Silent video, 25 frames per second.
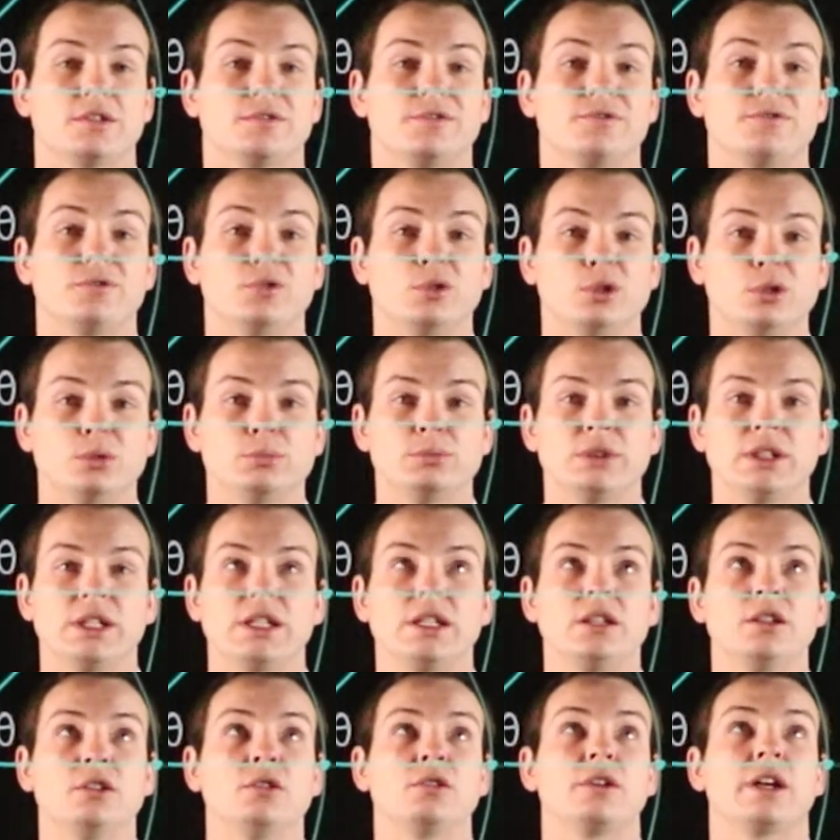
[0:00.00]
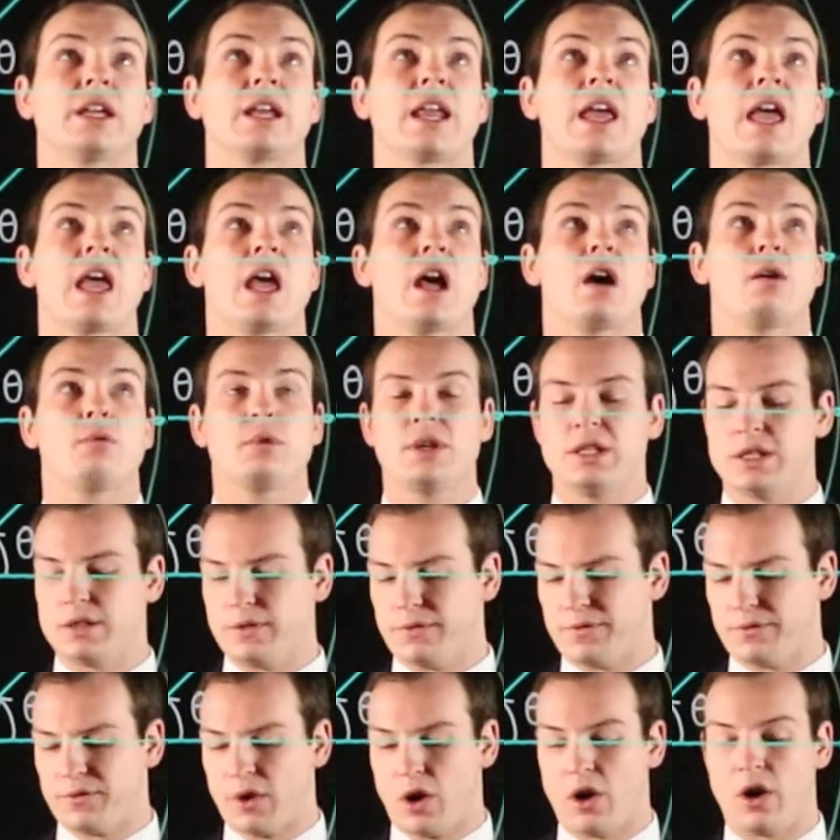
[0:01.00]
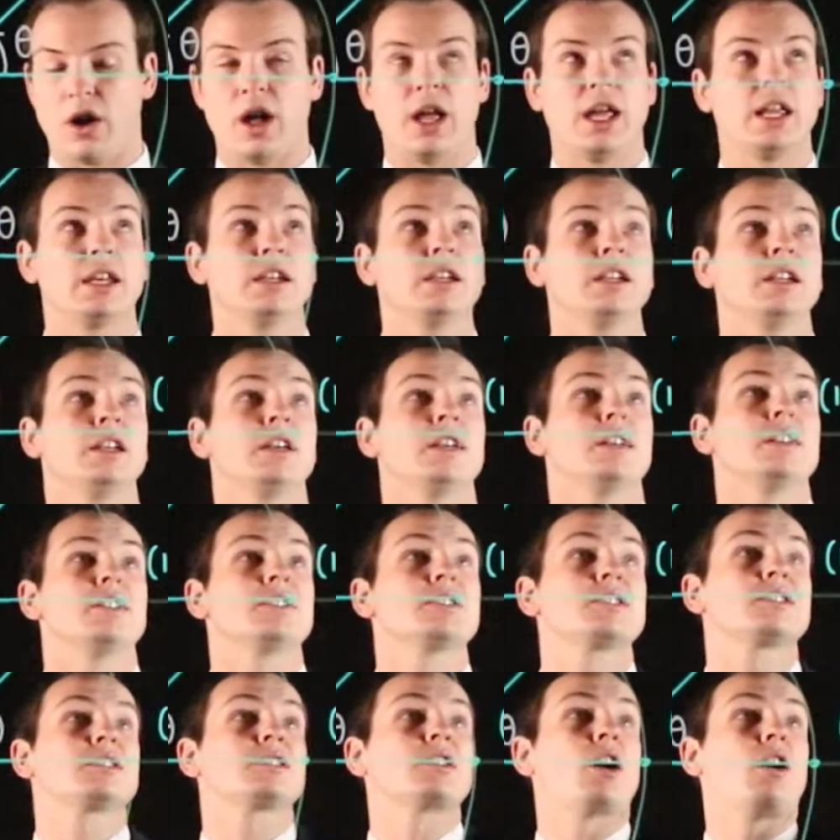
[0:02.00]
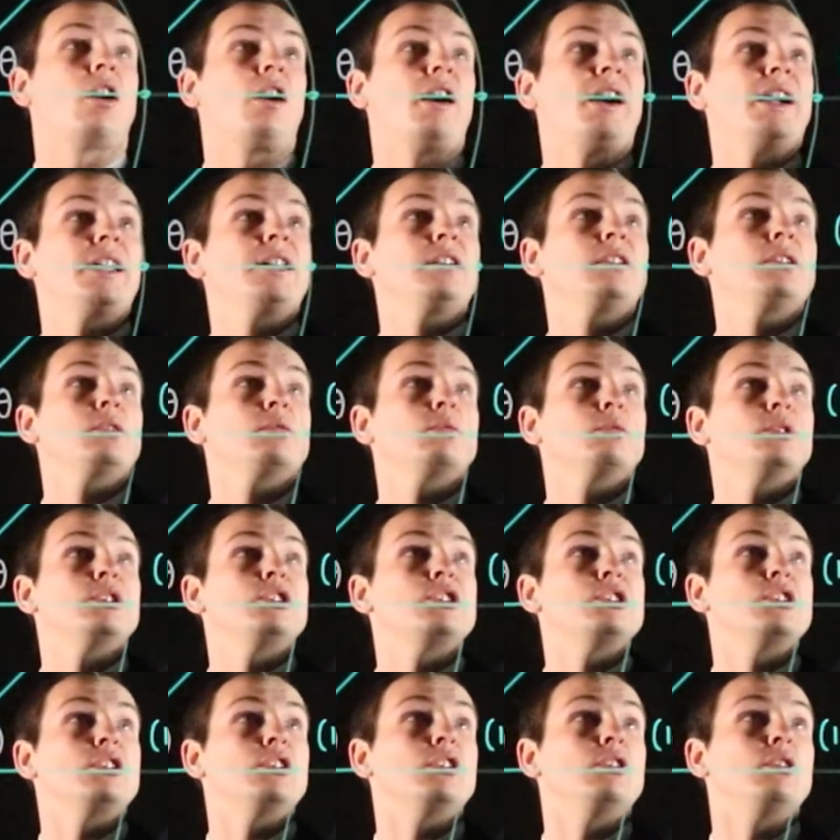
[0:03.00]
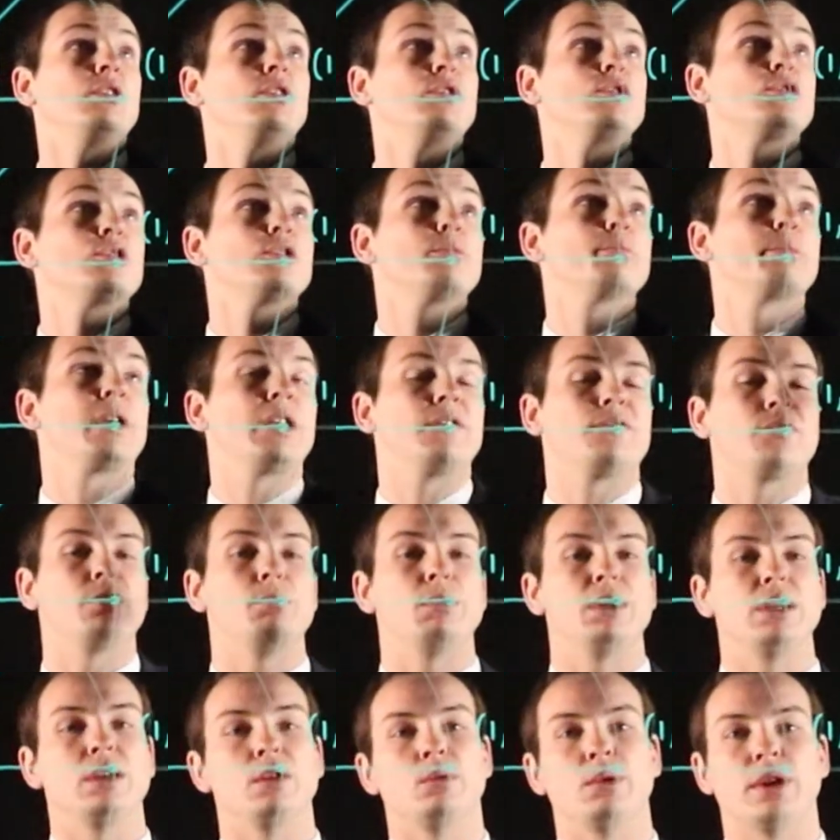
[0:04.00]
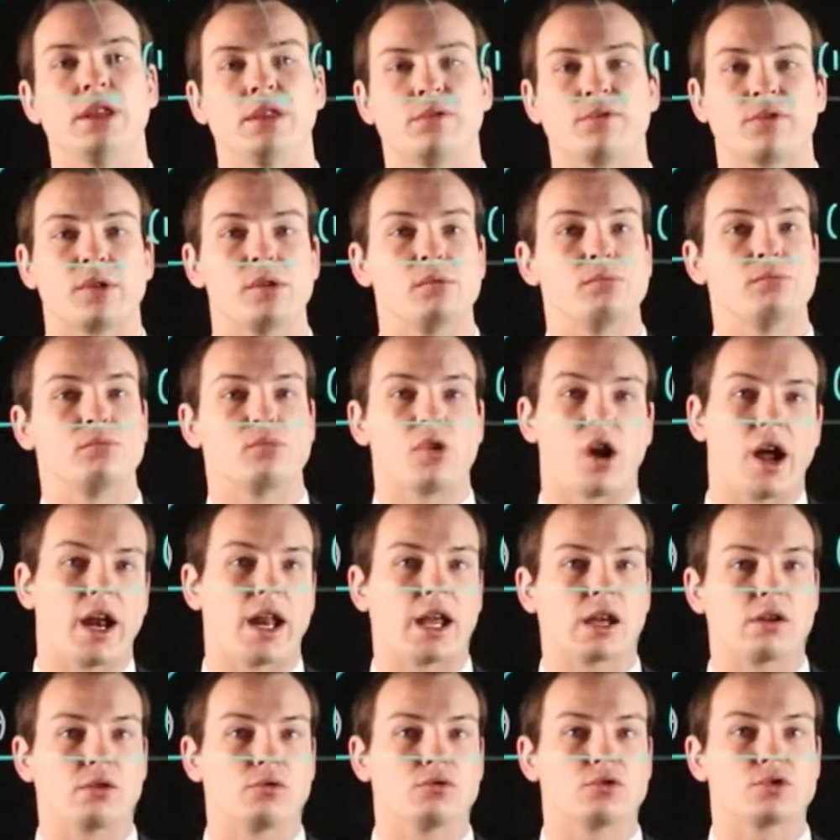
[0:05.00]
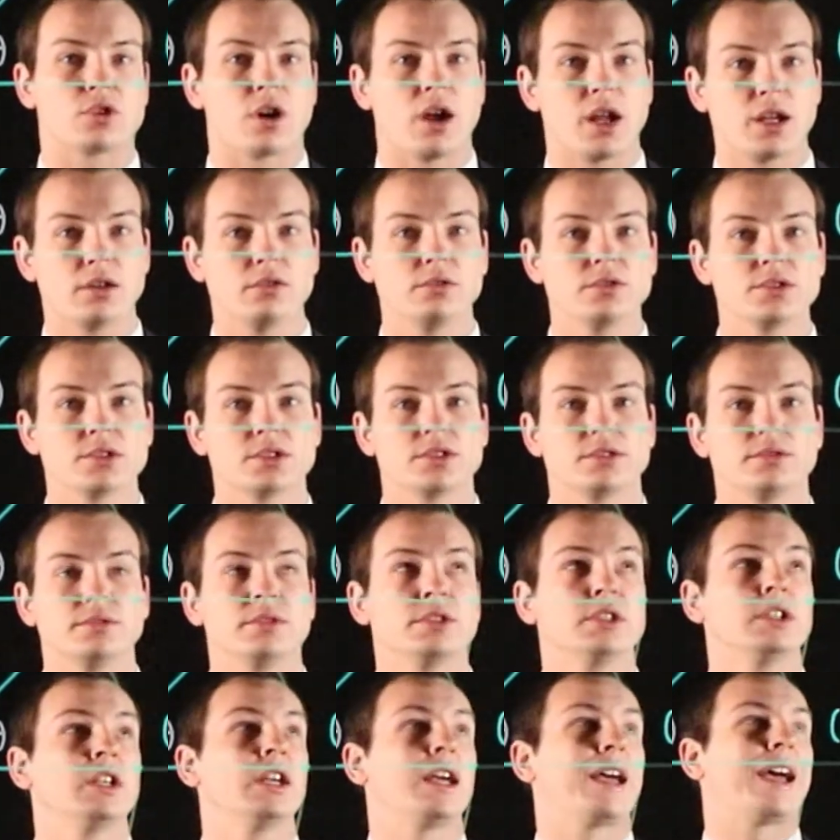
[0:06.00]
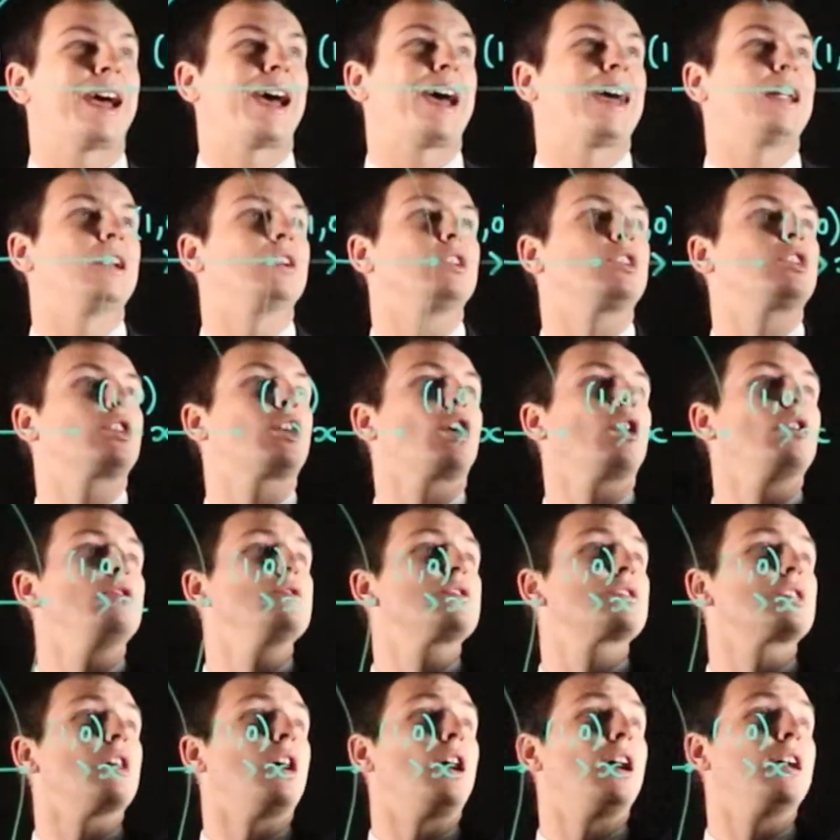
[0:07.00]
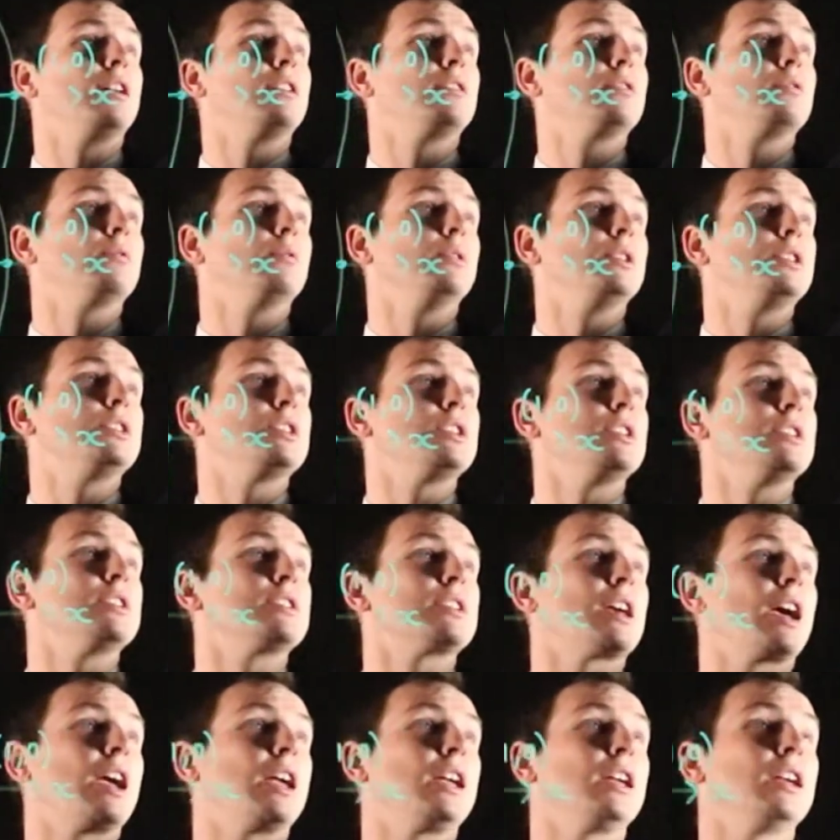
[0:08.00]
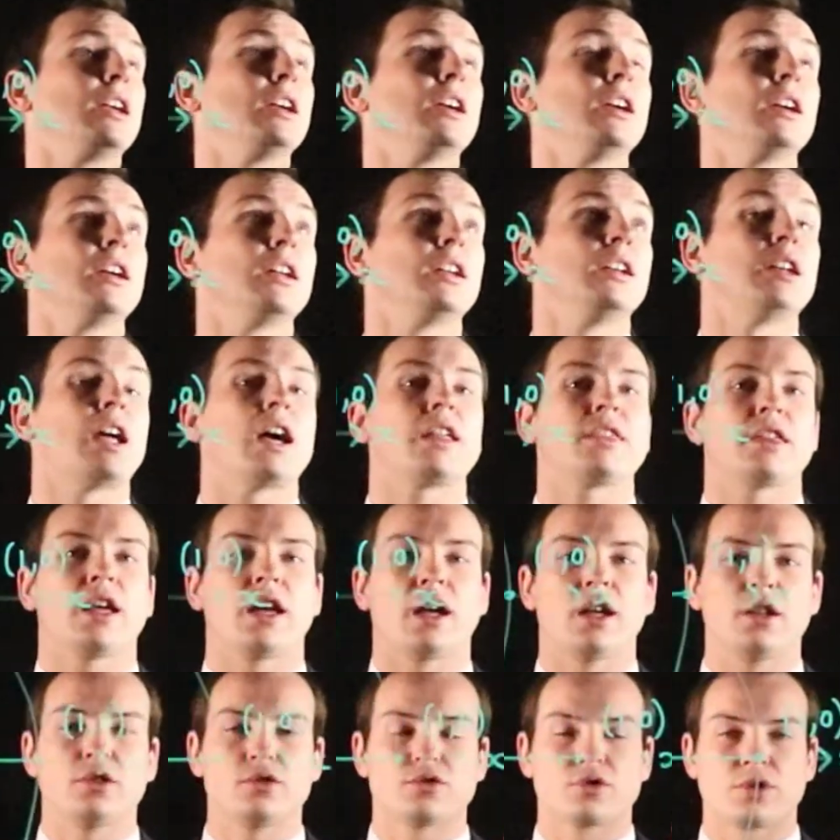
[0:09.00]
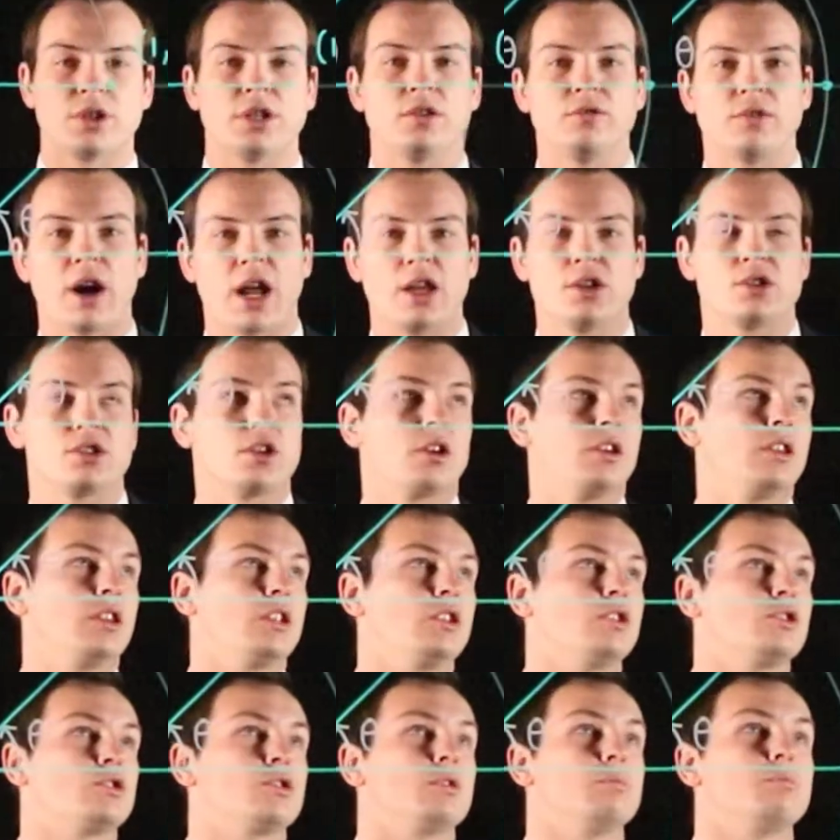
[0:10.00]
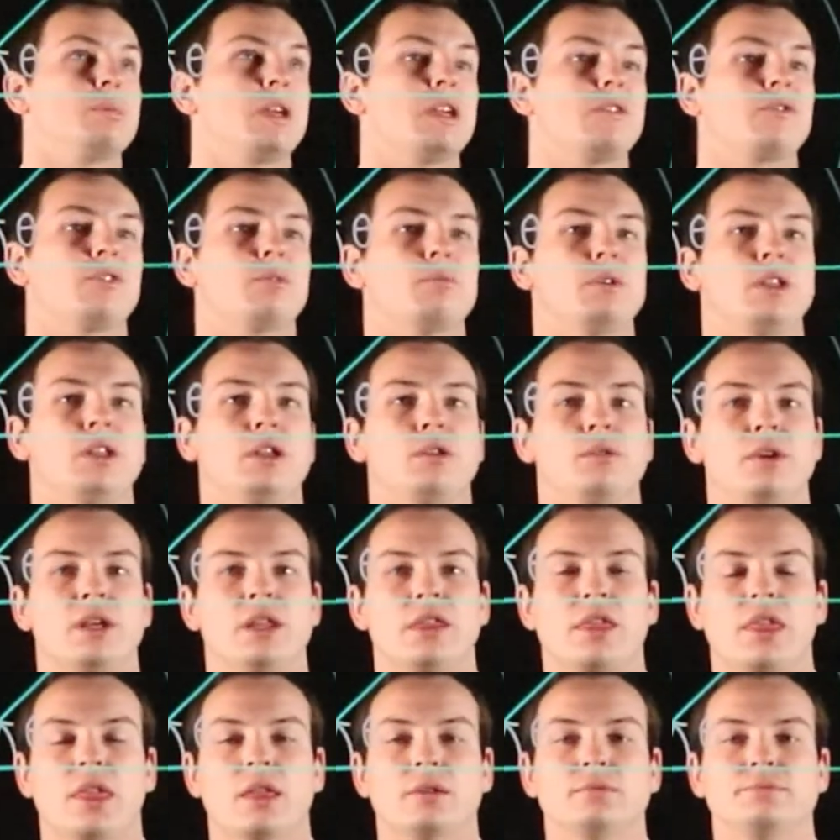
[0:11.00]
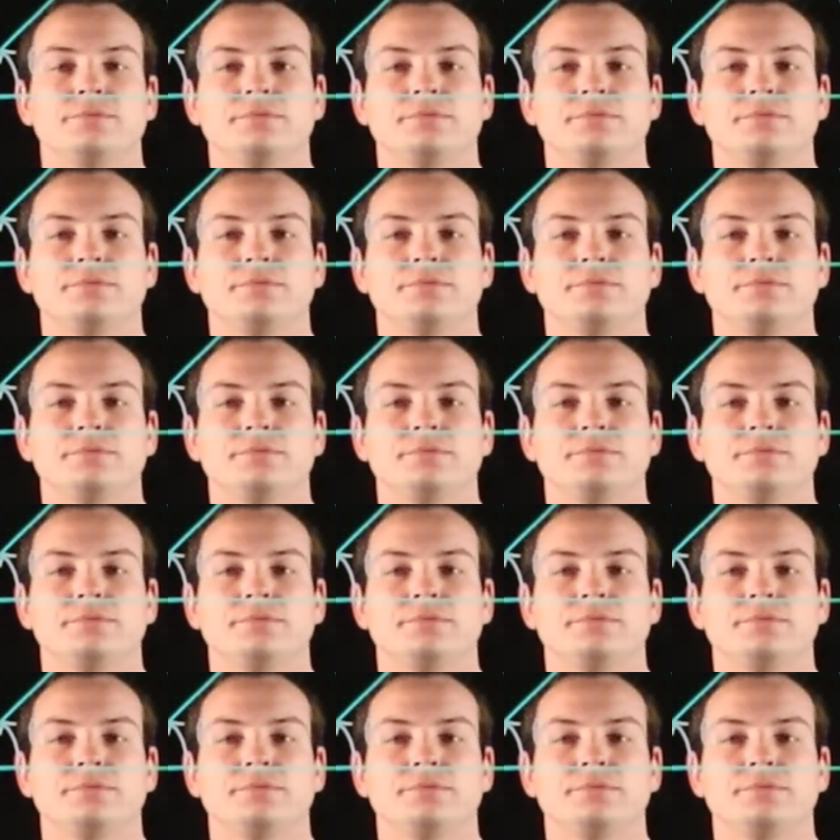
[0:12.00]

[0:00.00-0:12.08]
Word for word: to formally look at how we define sine, which you should be familiar with from right angle triangles, and cosine, which is a, another trig ratio that you should be familiar with.